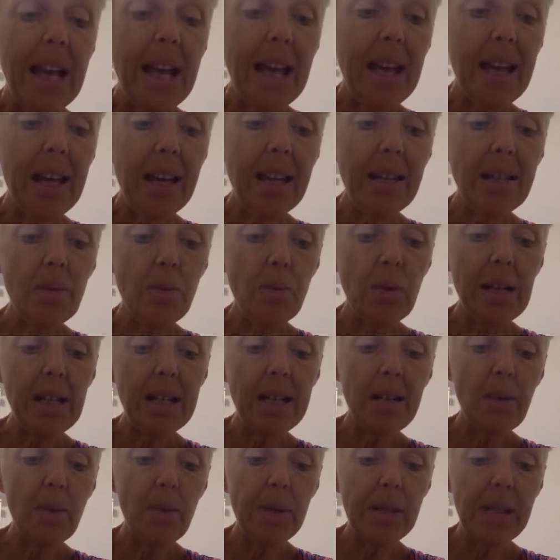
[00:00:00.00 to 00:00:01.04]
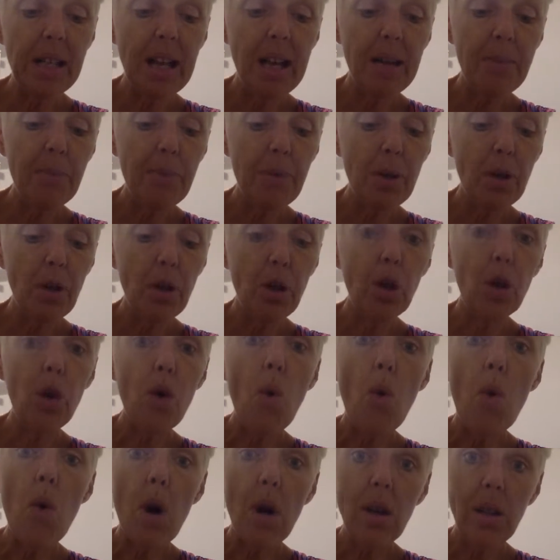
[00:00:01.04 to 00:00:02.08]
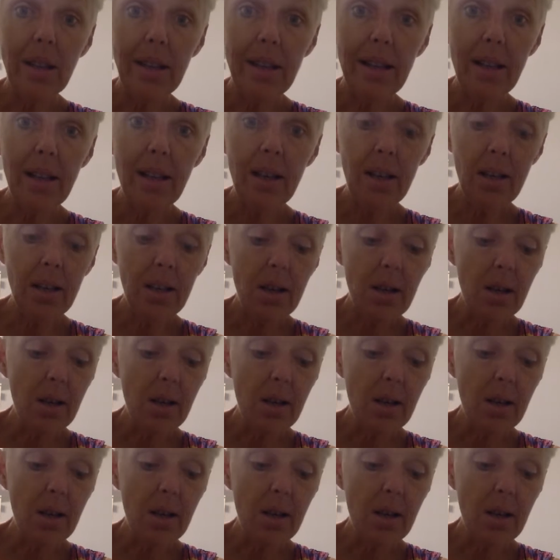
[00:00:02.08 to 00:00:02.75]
And what I did was I put good quality